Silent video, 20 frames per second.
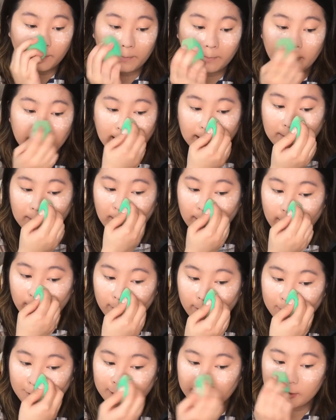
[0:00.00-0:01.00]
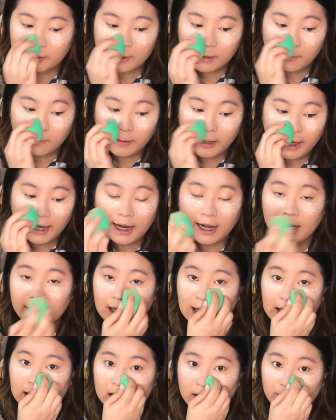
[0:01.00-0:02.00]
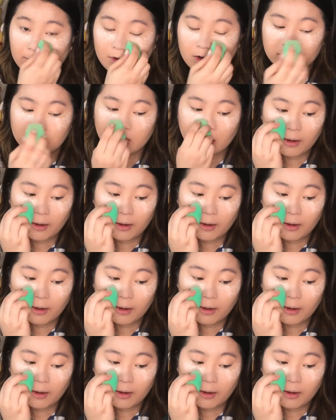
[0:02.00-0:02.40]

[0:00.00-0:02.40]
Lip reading: my nose, where I get the most